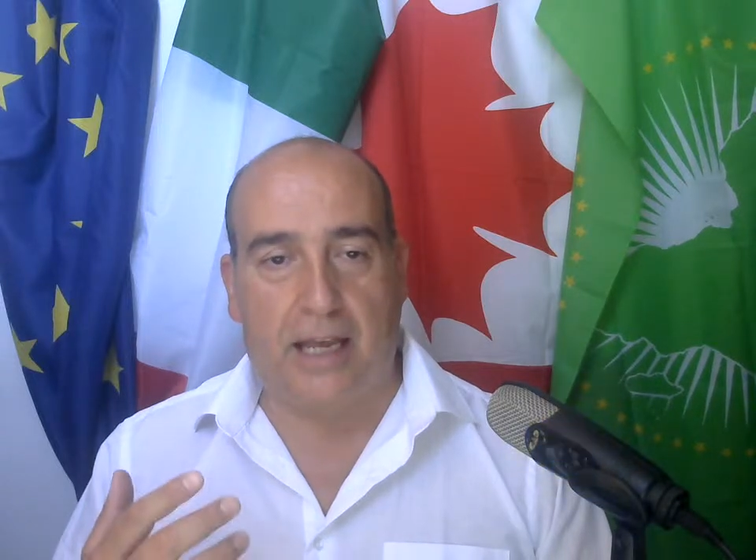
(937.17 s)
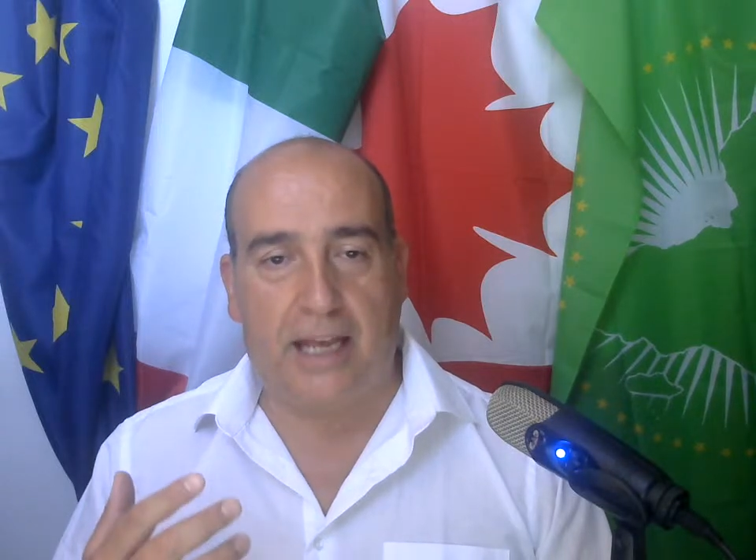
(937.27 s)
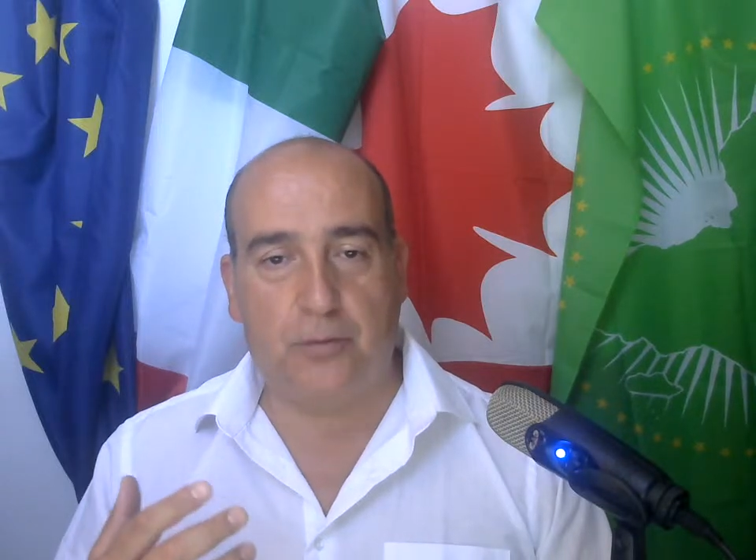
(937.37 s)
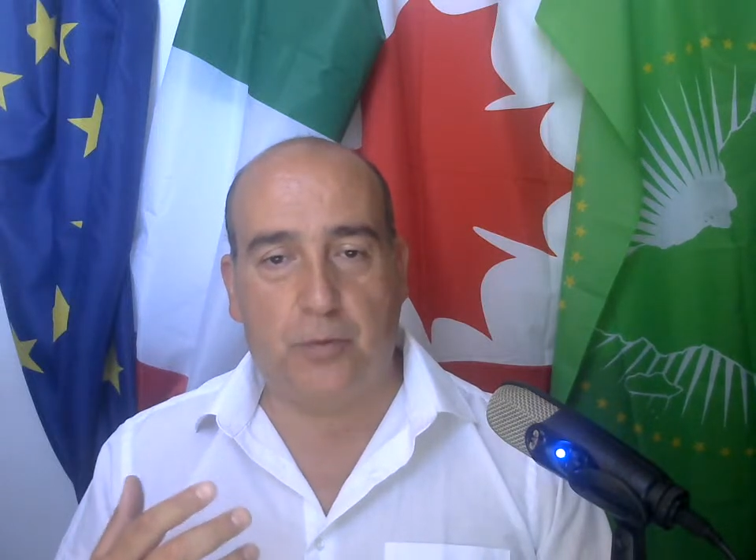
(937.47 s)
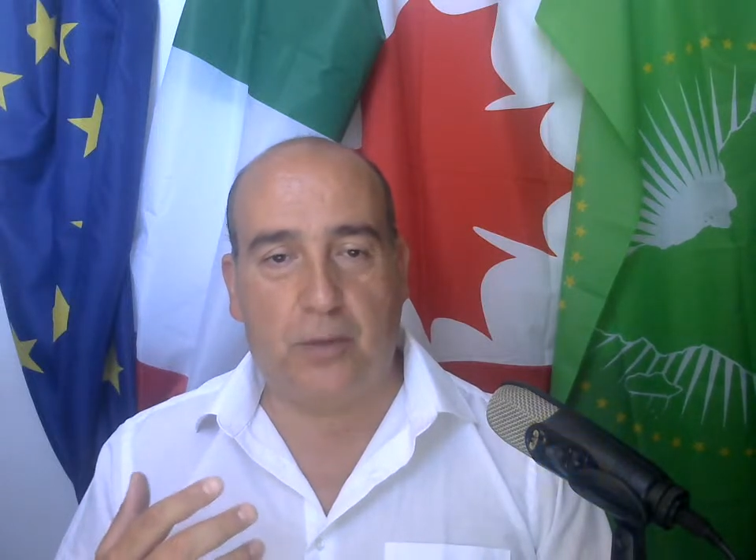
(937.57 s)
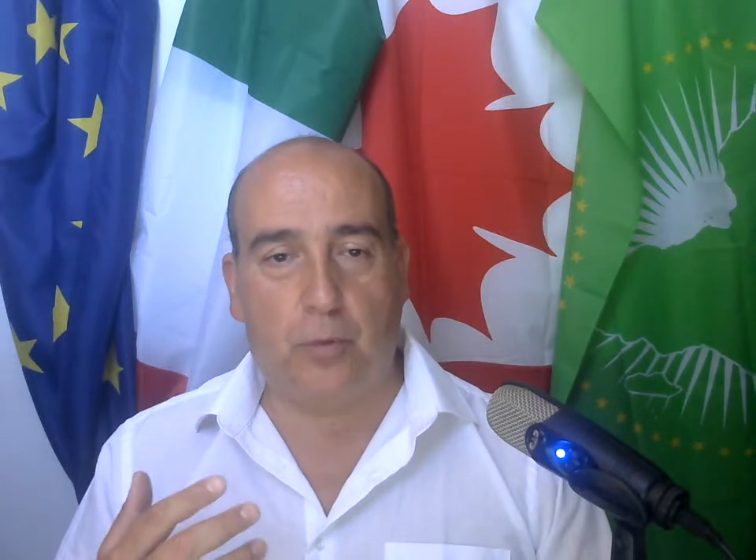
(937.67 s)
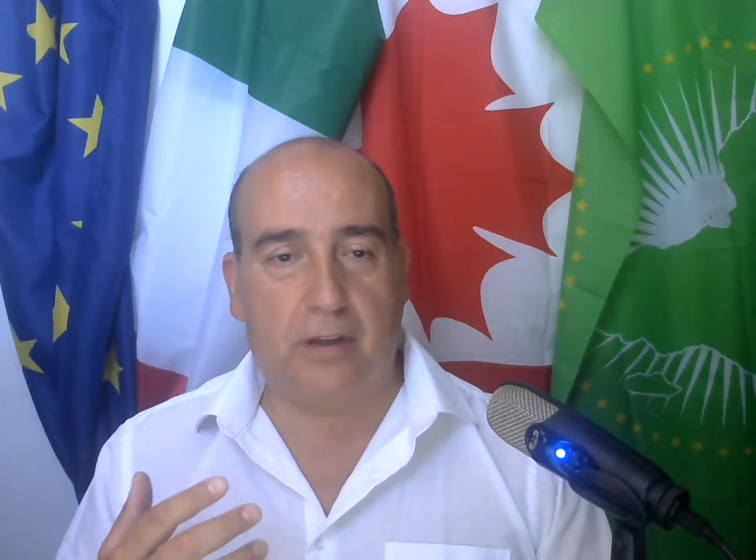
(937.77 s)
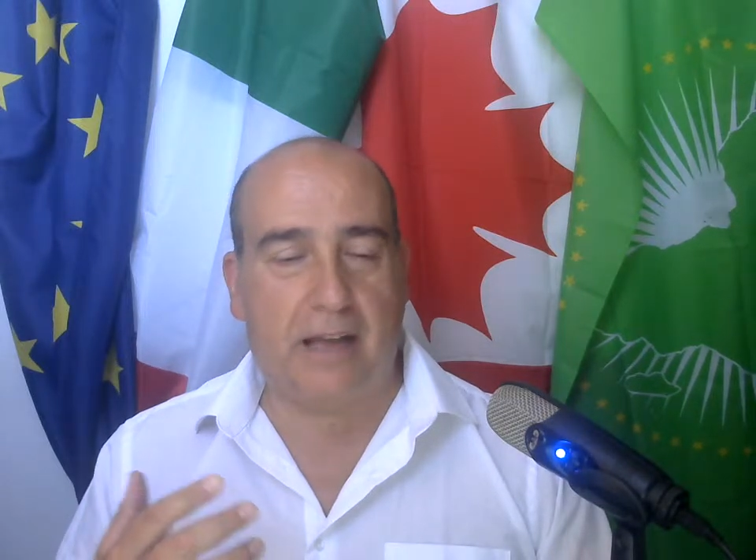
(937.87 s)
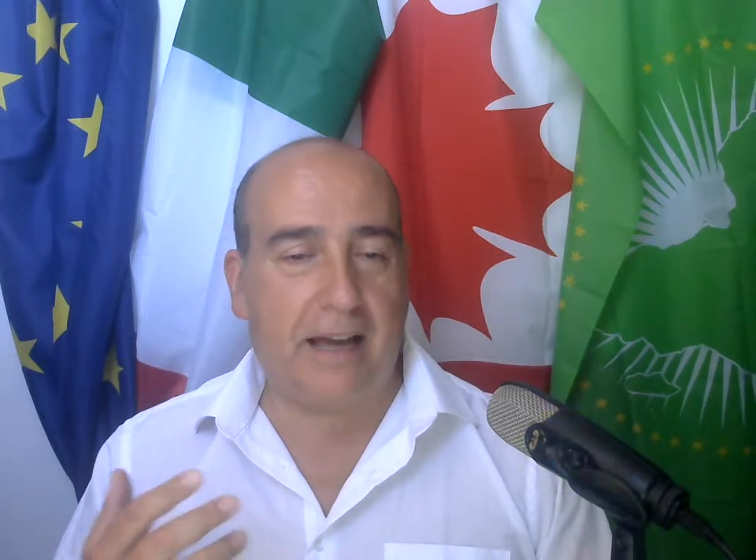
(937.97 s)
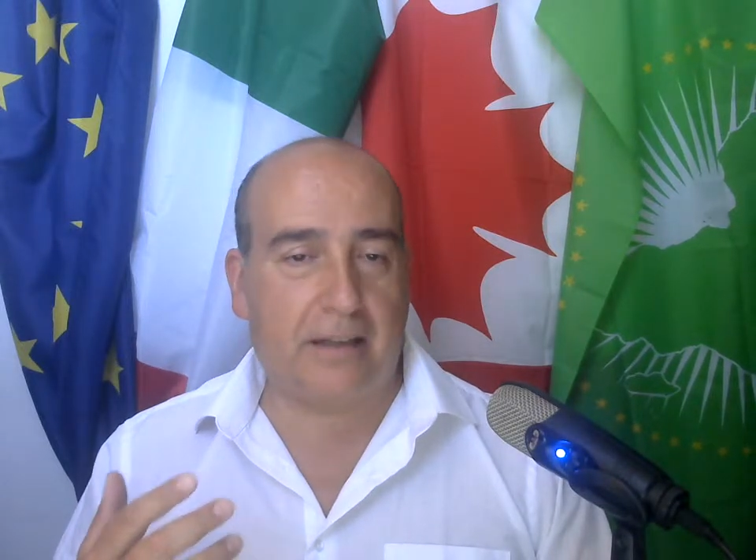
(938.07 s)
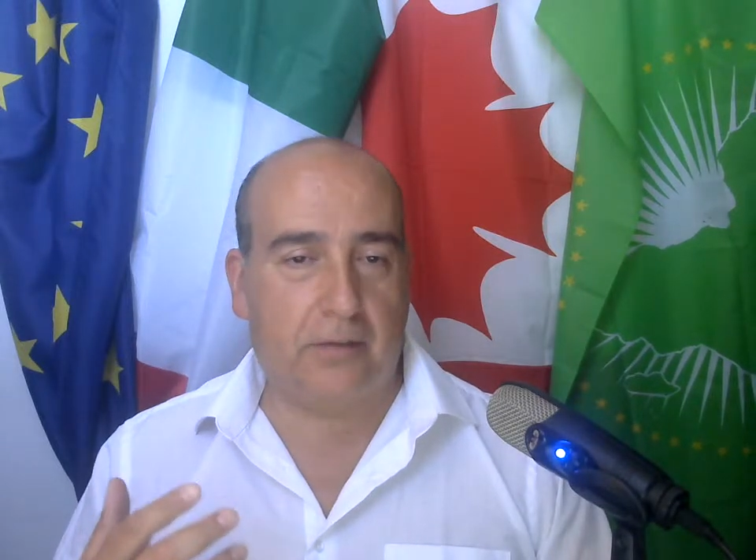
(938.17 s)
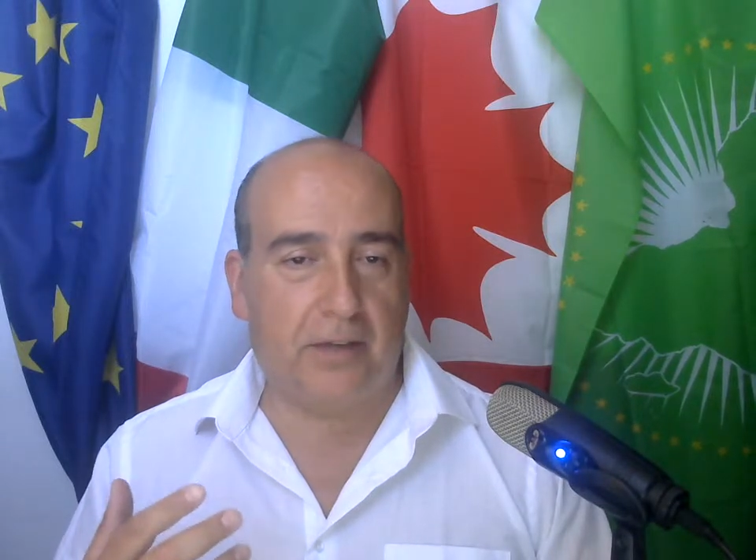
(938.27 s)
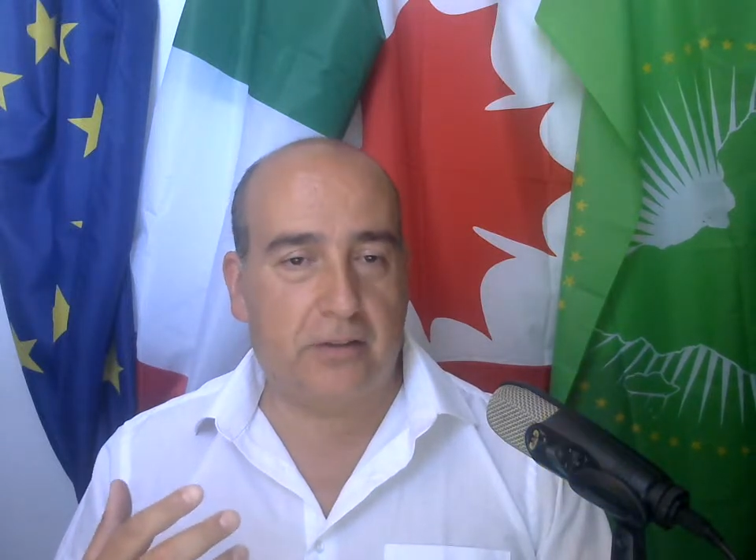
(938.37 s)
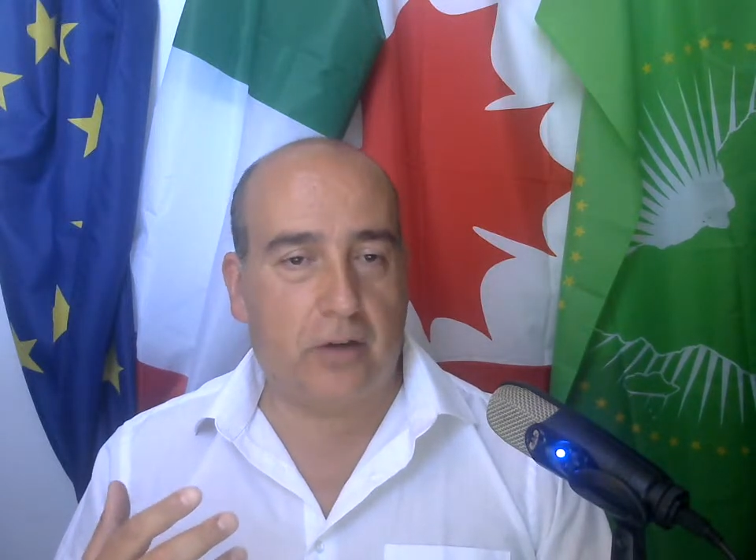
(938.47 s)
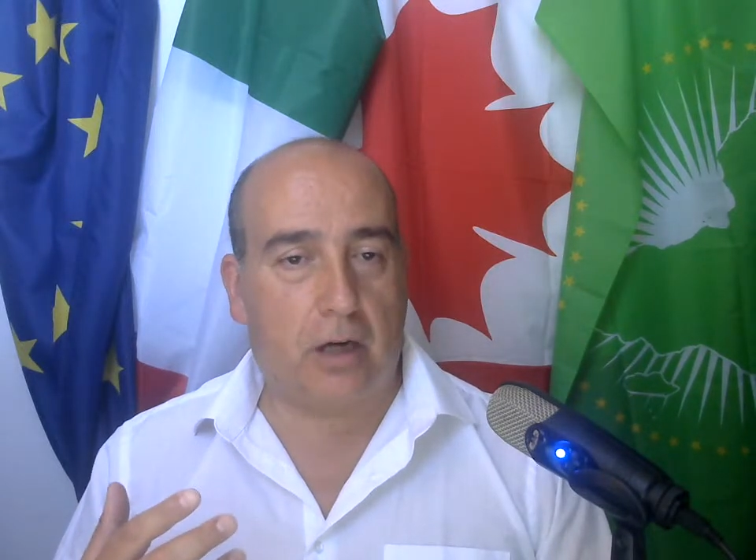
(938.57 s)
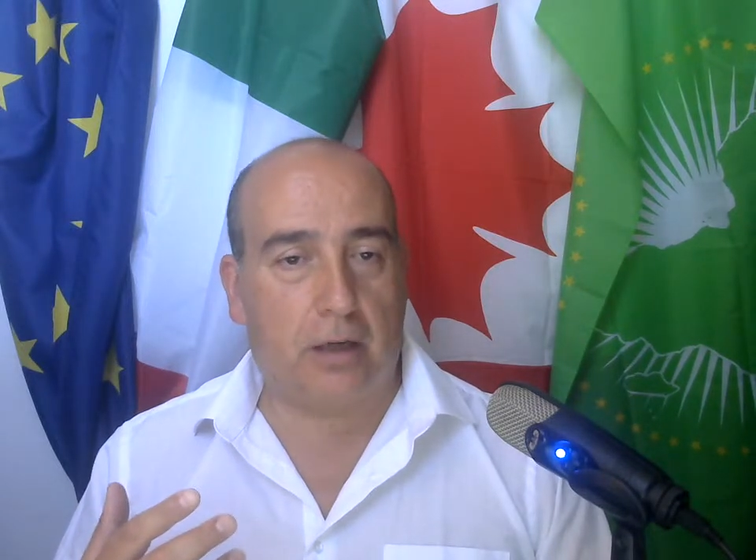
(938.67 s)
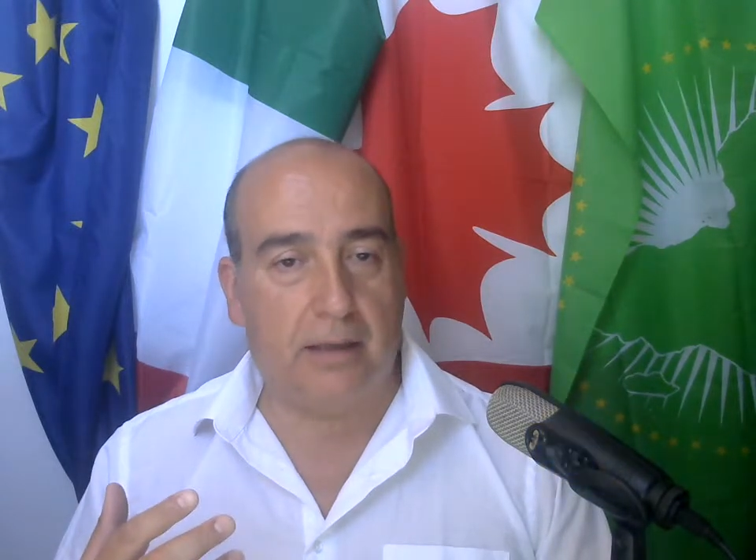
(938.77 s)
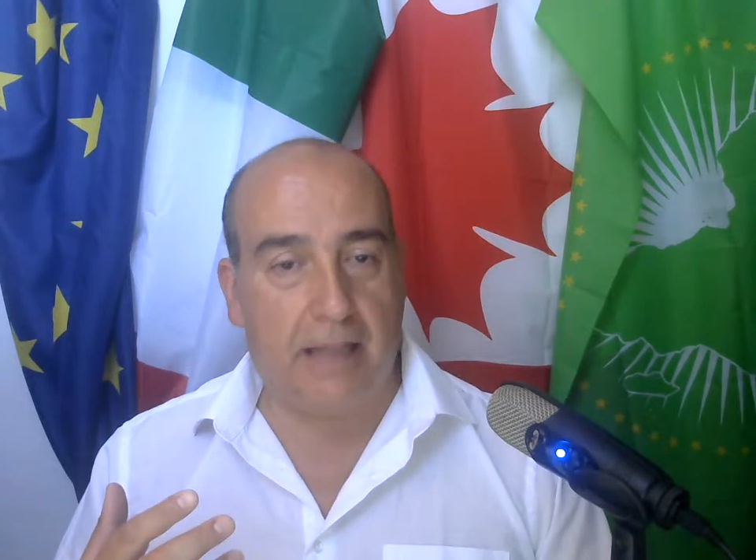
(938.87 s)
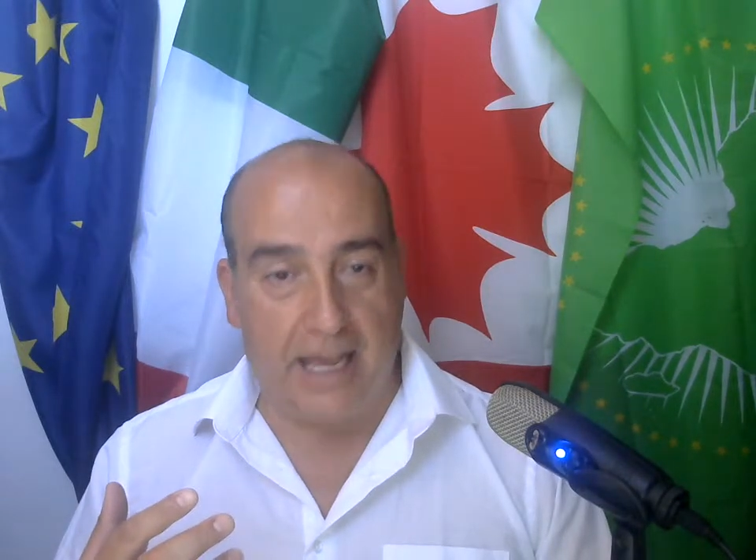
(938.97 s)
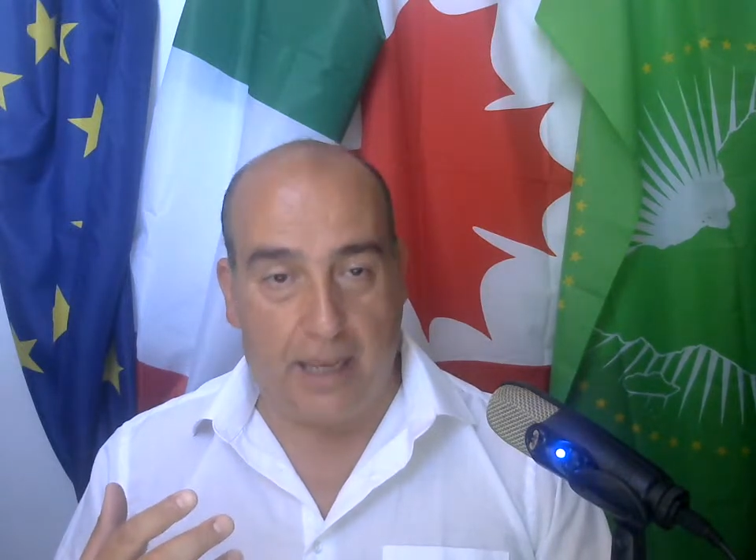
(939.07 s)
And we will activate our
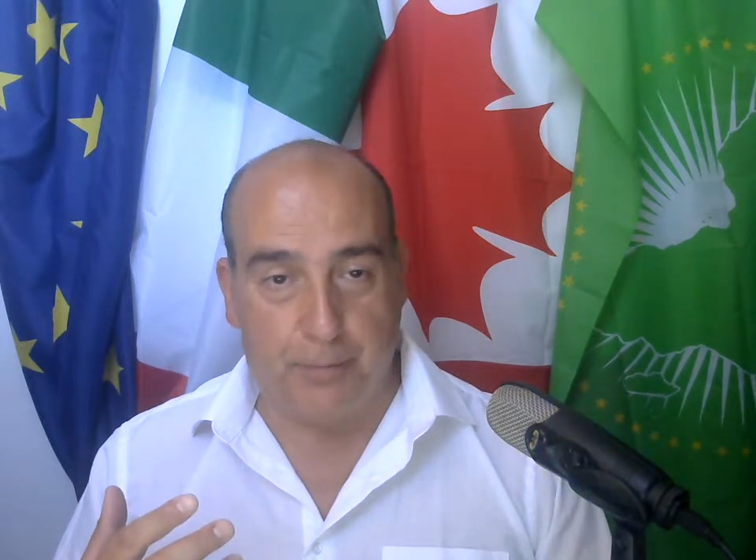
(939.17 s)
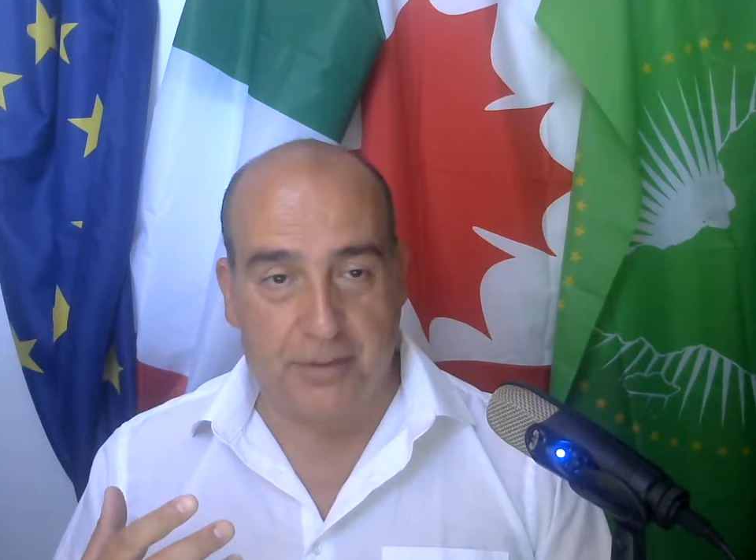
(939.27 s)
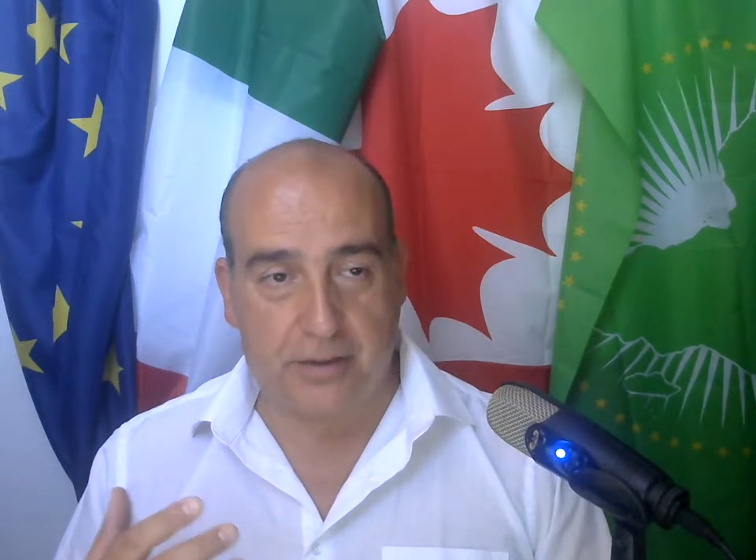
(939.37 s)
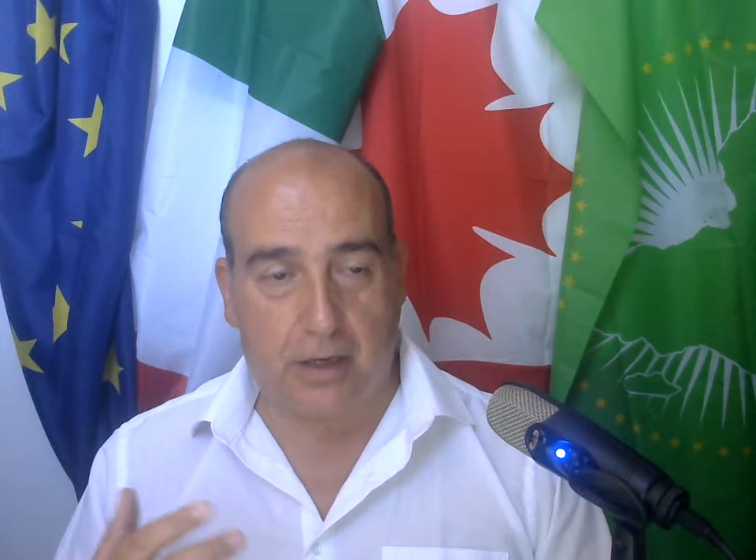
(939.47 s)
labs.